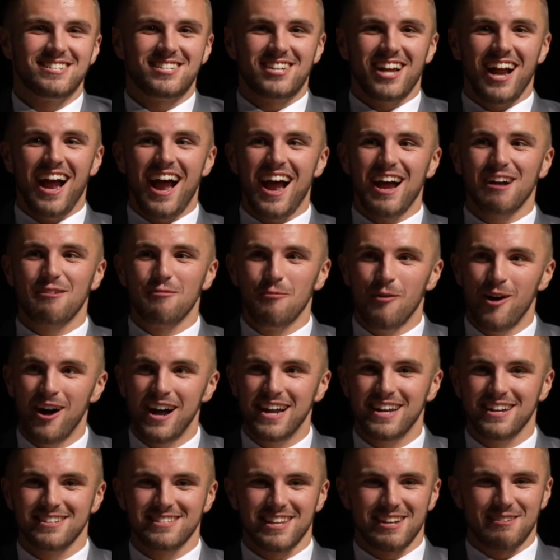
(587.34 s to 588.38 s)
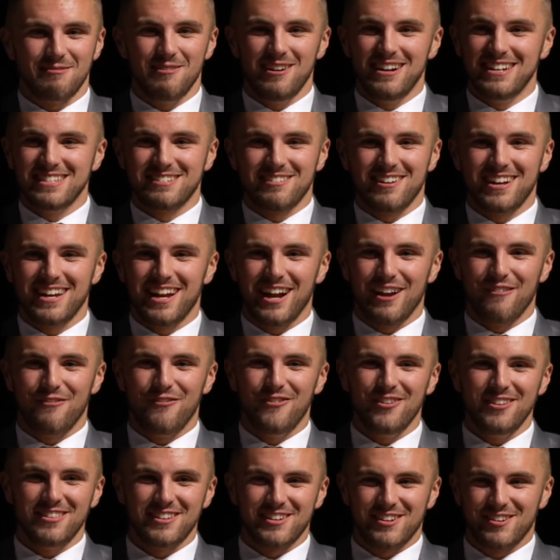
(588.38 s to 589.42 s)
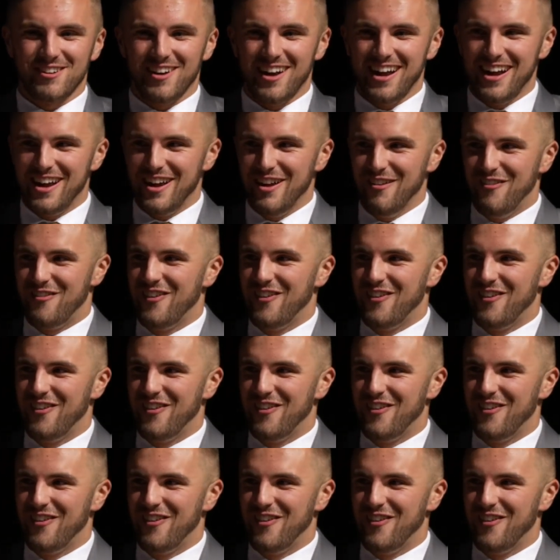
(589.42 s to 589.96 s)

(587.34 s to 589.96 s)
like, "Jack, what?" And I was like, "What? He's already got a foot in the grave."